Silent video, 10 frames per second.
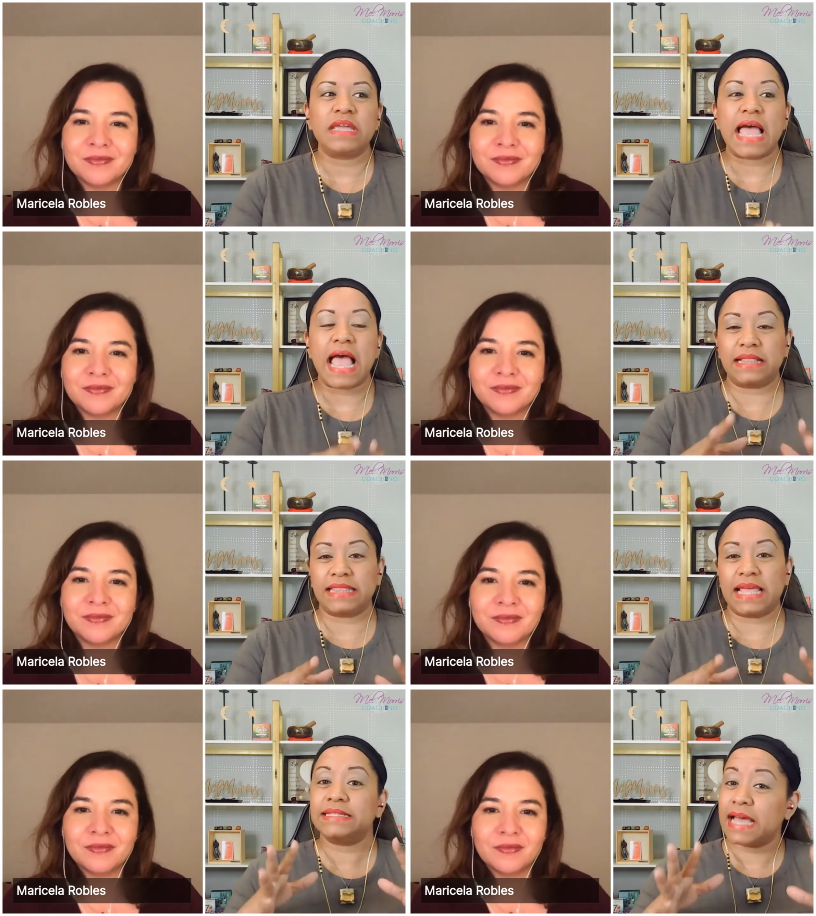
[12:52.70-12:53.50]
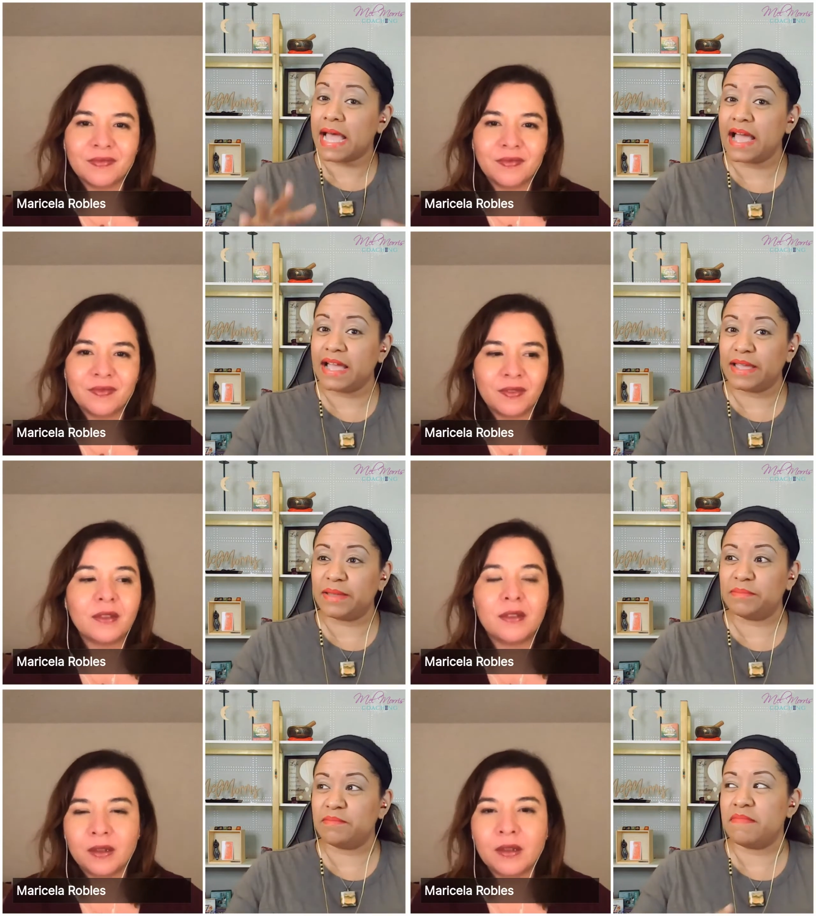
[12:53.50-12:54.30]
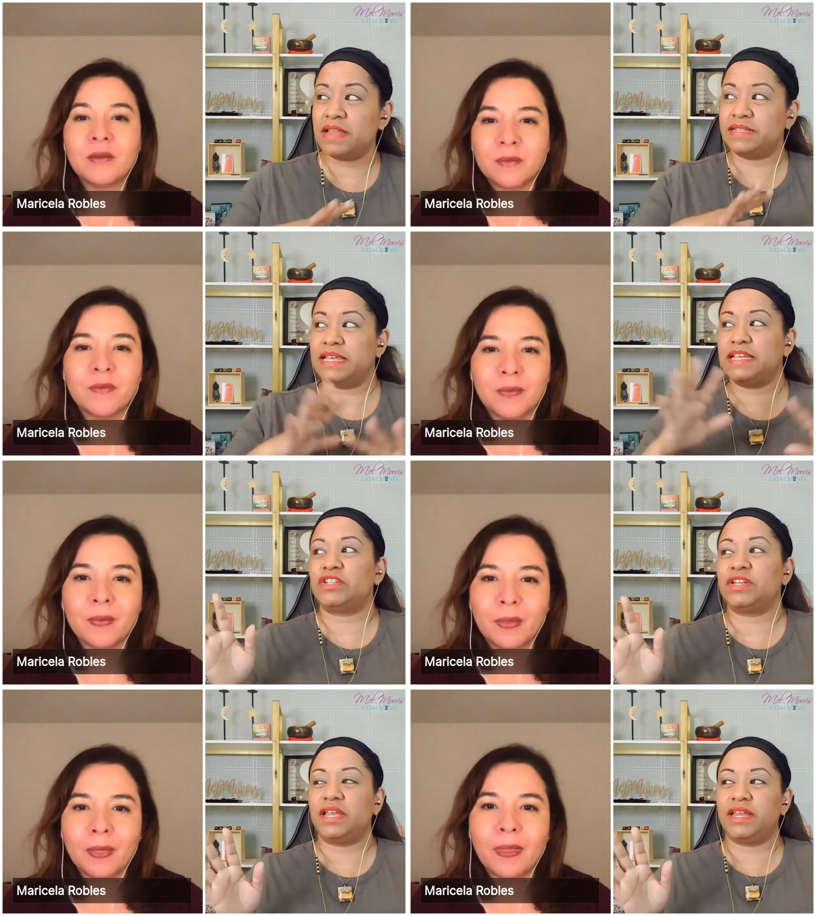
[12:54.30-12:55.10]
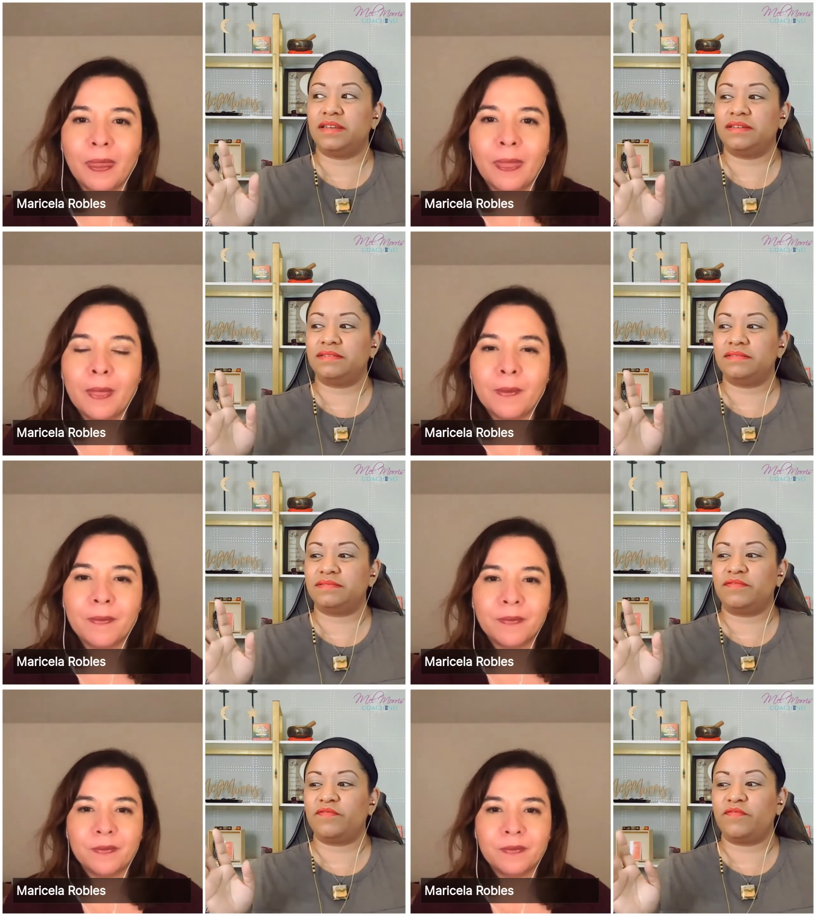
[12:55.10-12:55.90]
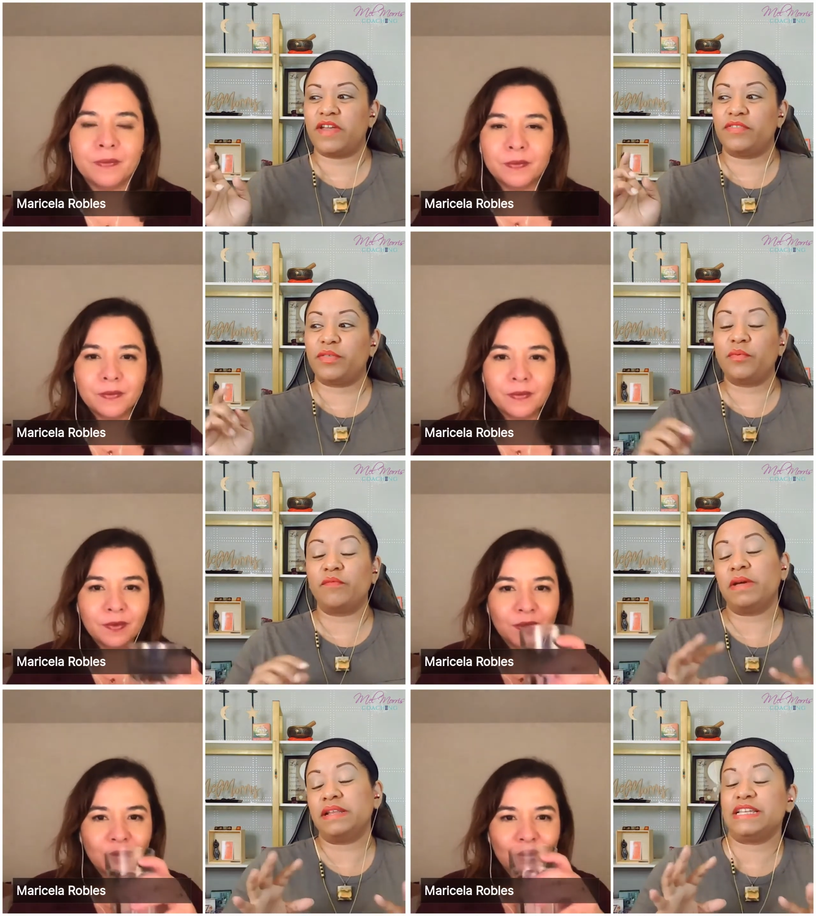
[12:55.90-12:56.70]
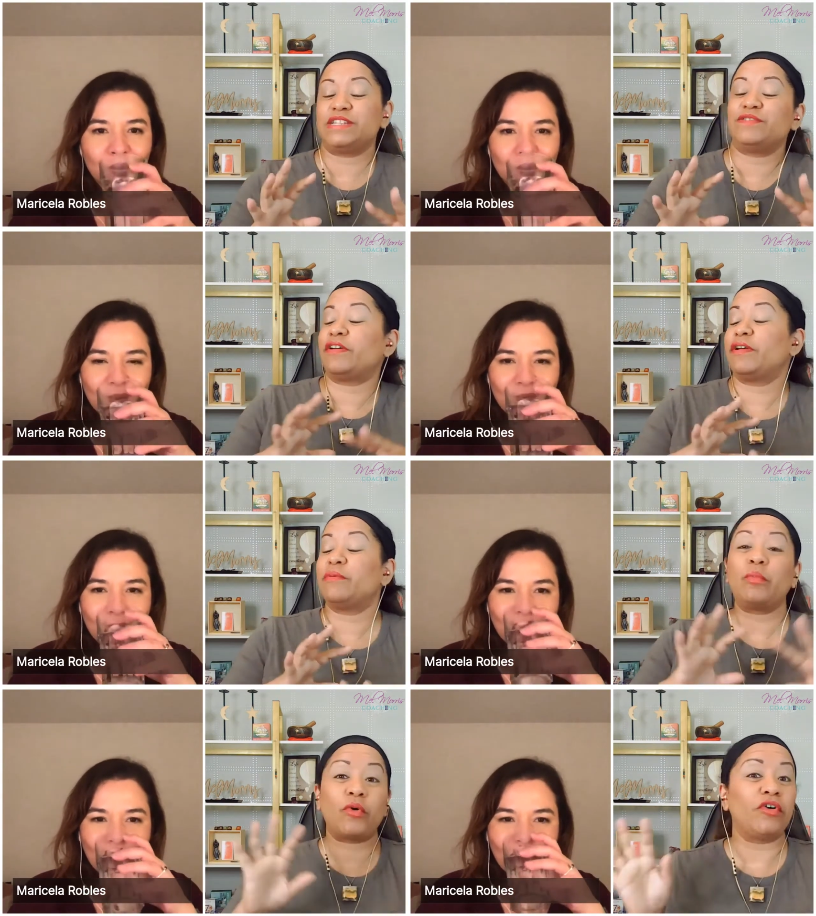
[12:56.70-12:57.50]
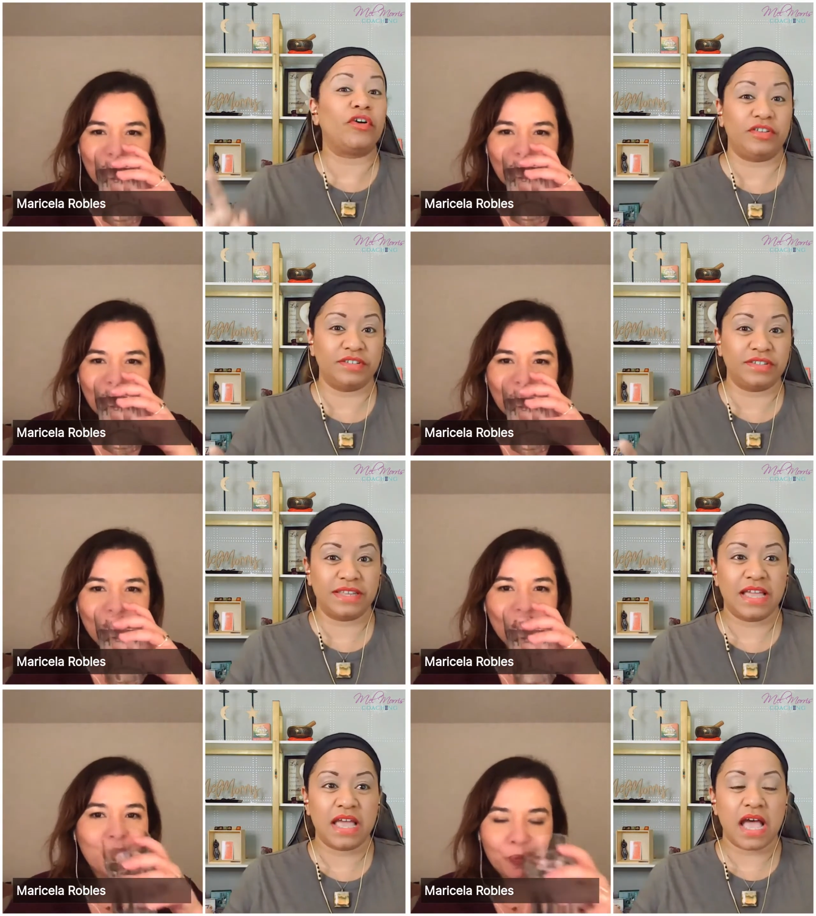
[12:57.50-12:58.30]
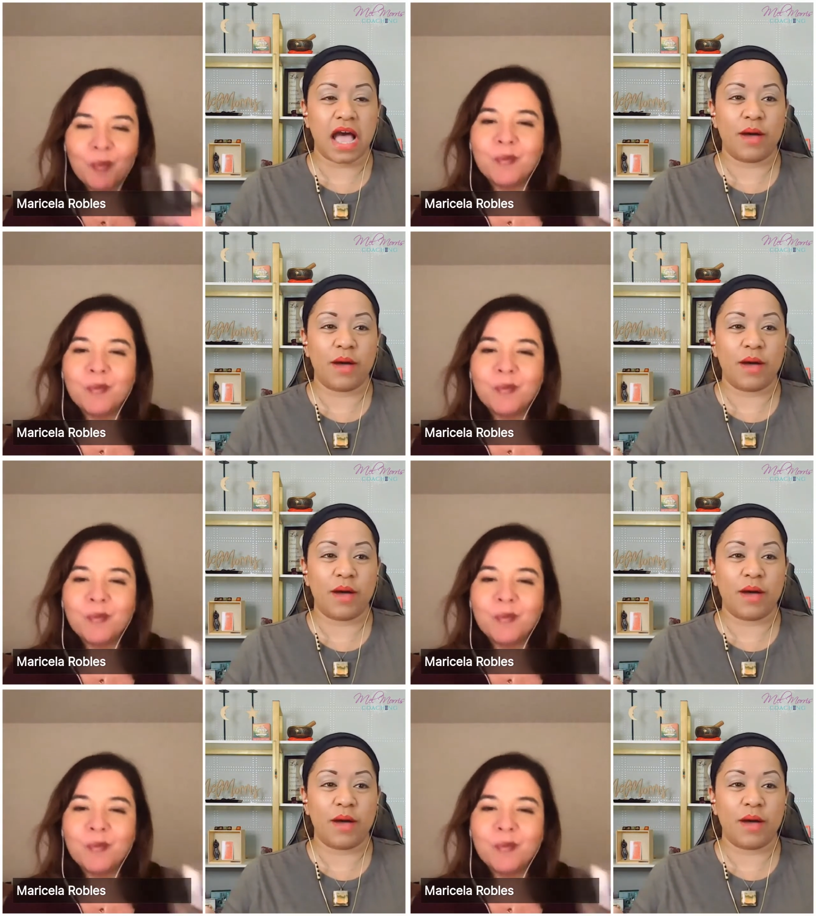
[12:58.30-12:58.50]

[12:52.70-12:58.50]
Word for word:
Speaker 1: at that time mm-hmm. meditation fair the meditation fairy world mm-hmm.